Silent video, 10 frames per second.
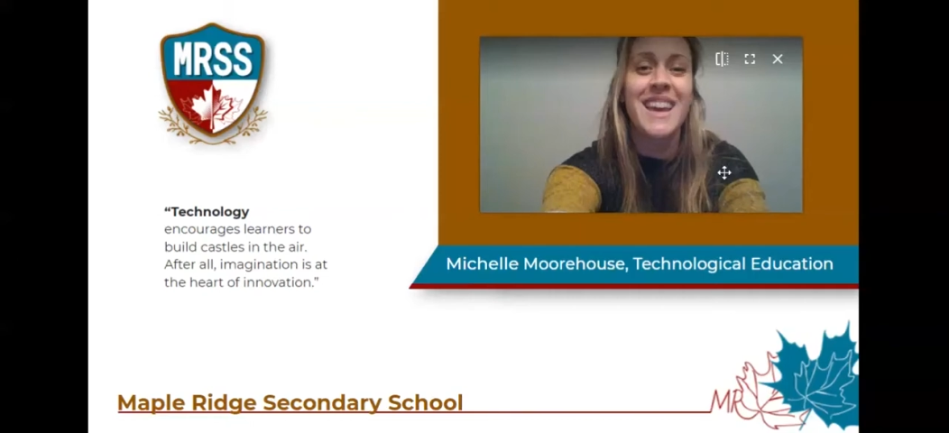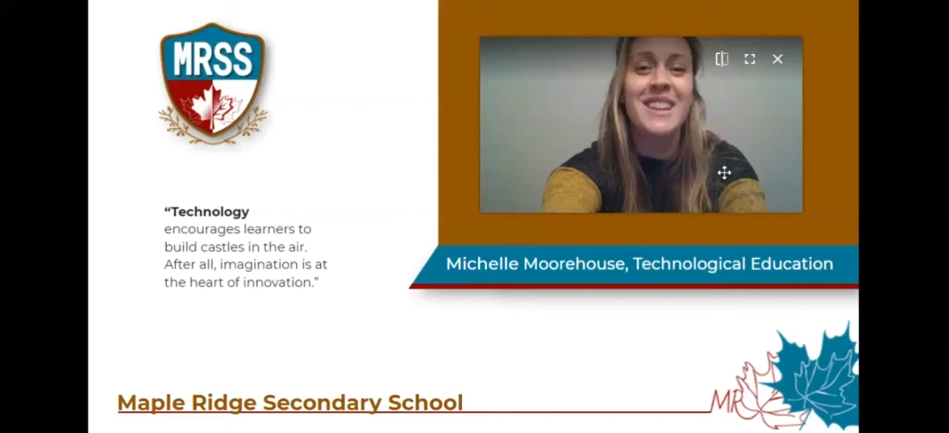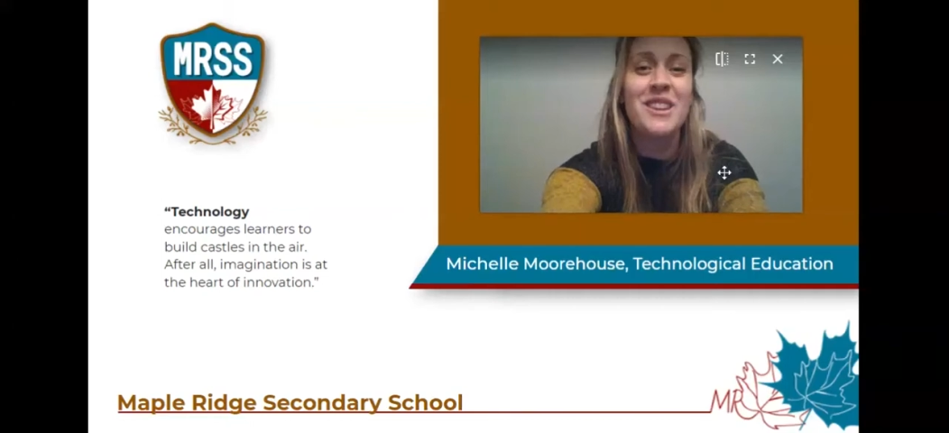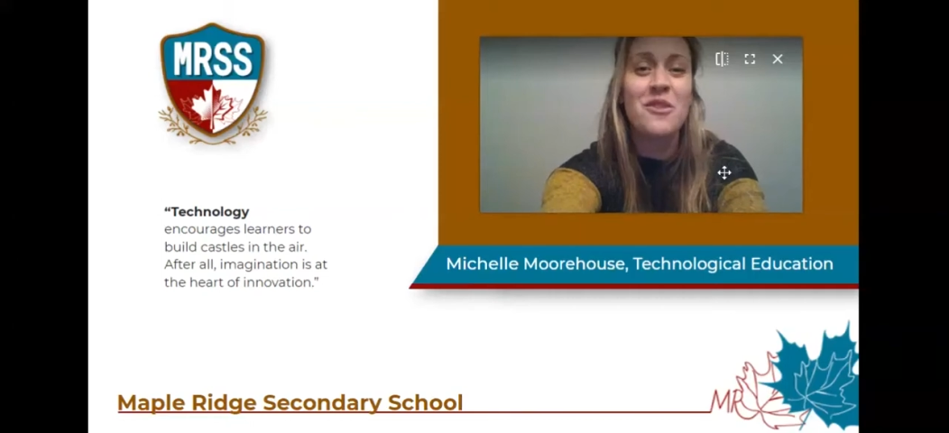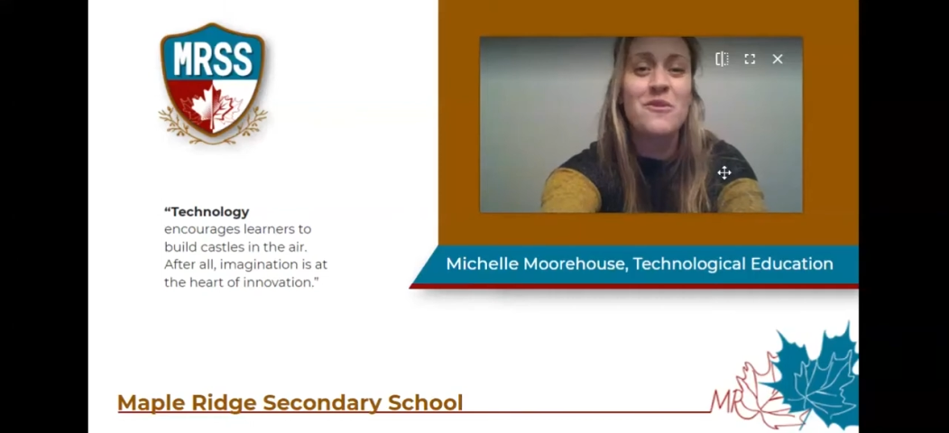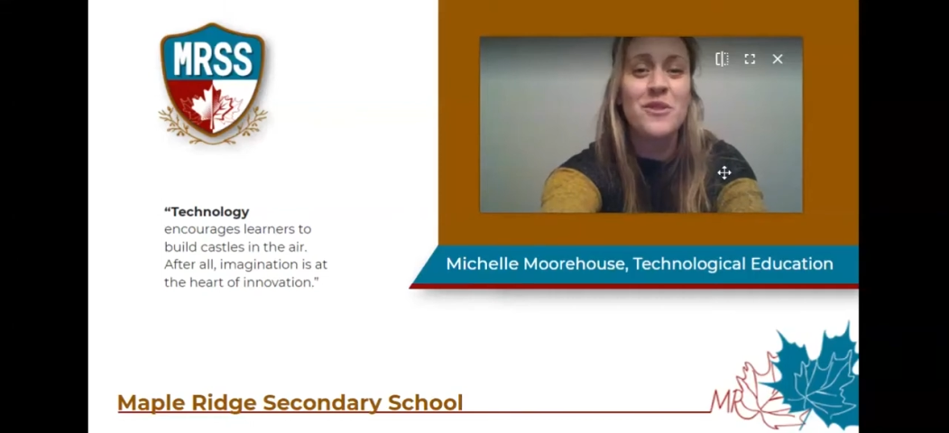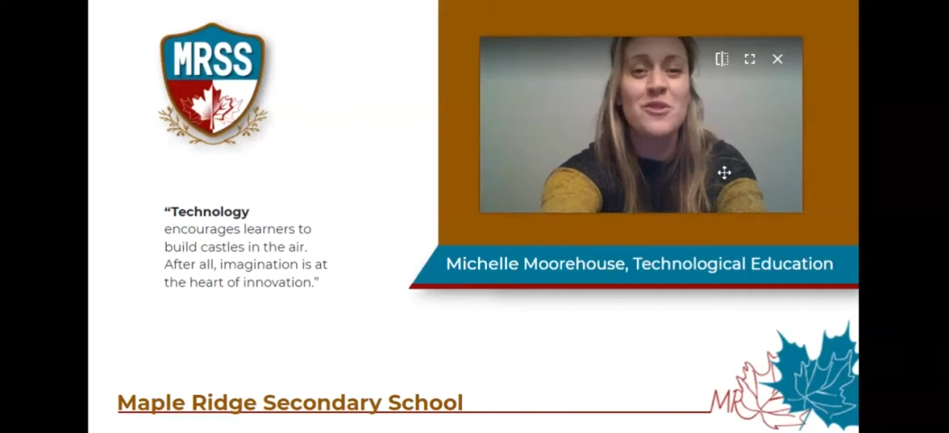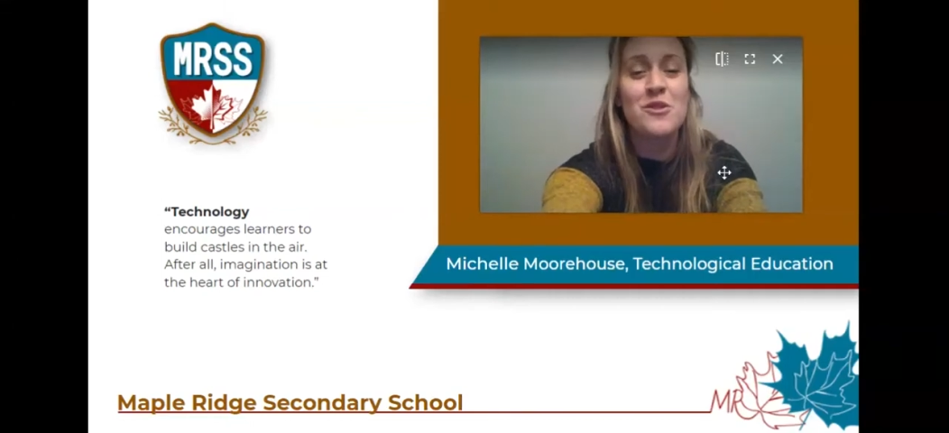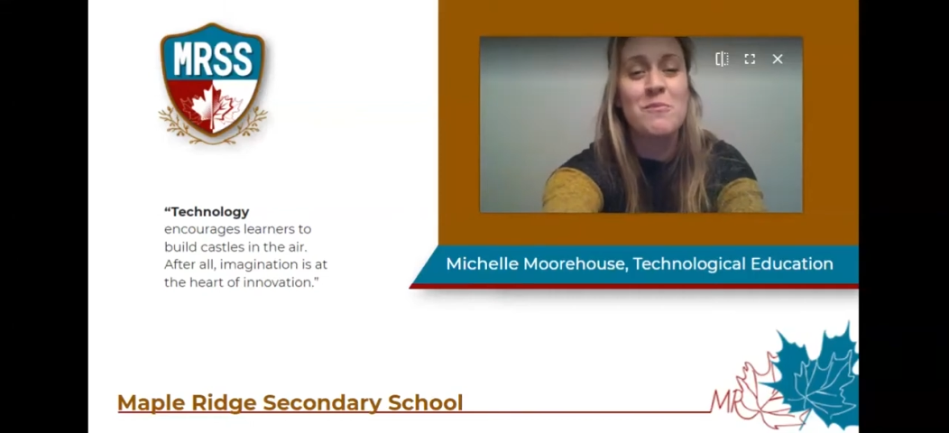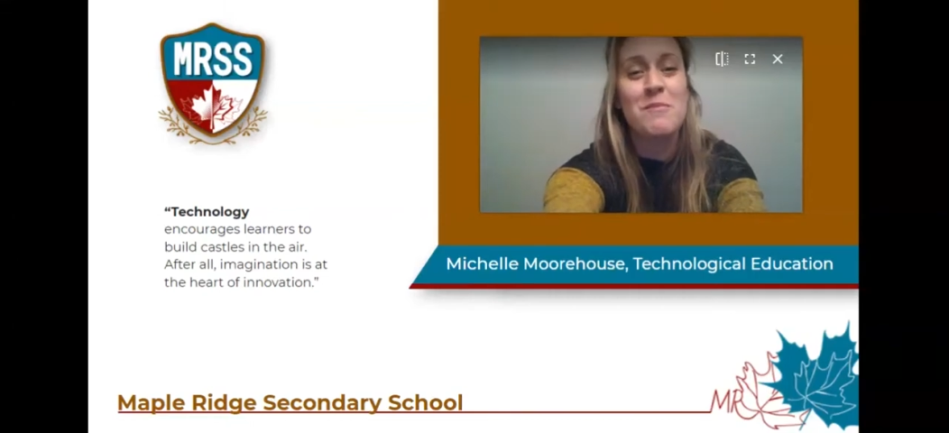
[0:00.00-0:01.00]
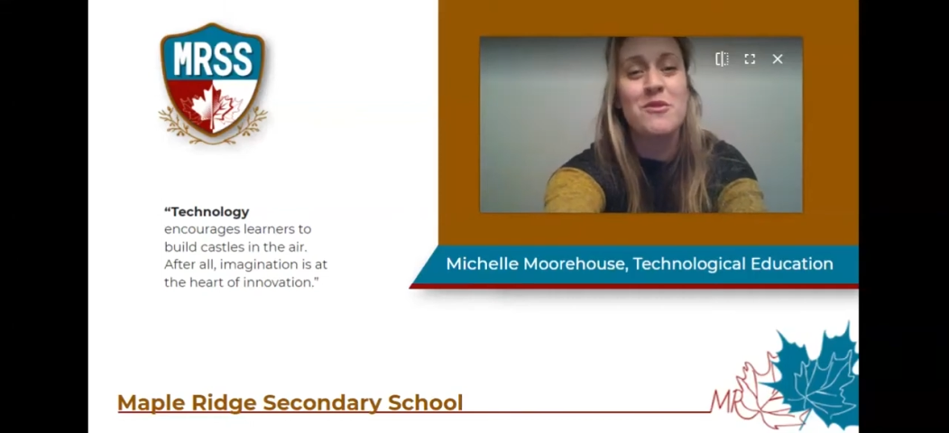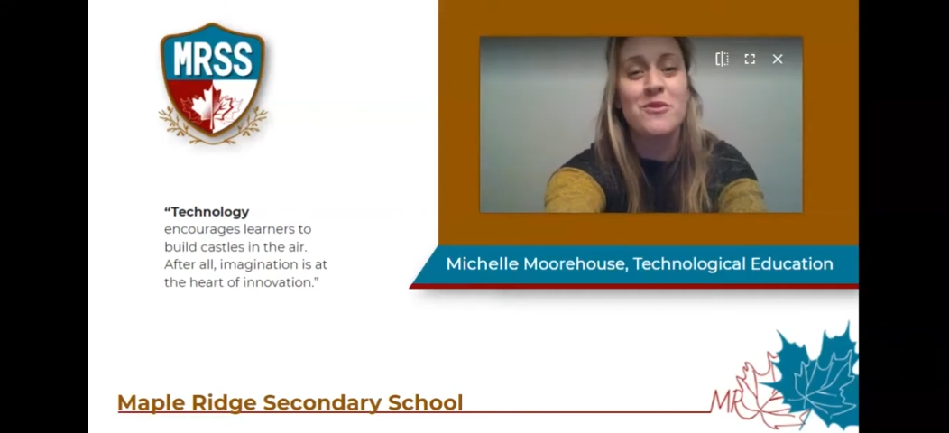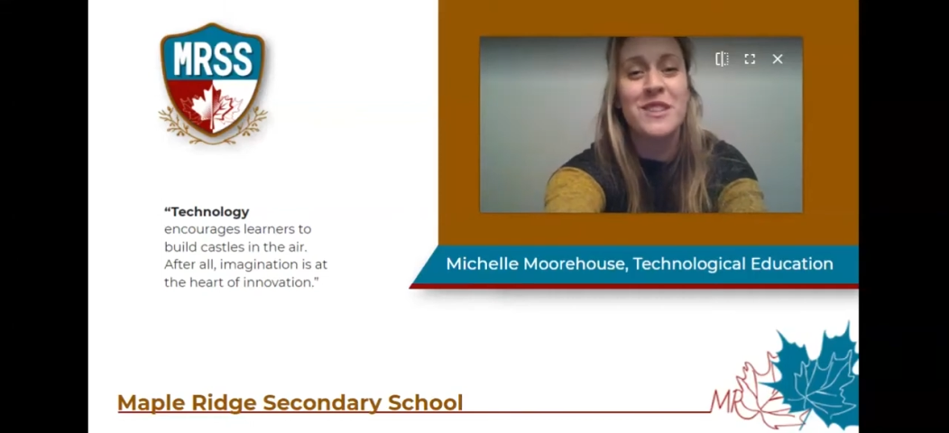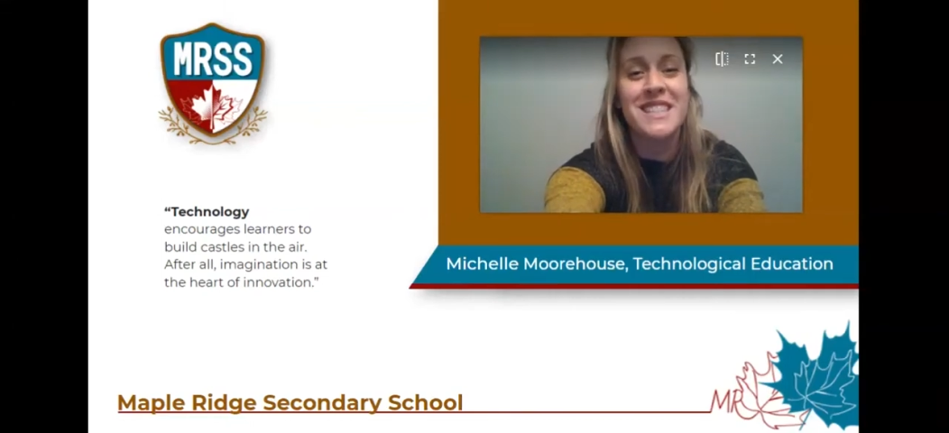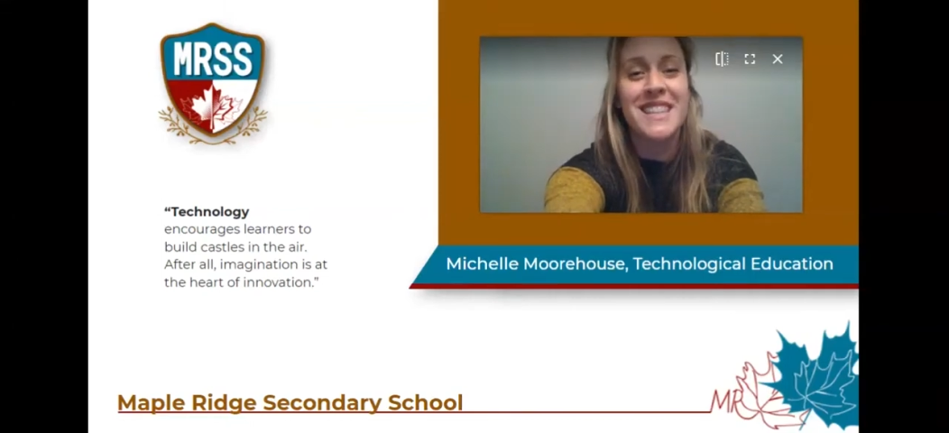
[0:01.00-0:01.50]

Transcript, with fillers: Hello, future Maple Ridge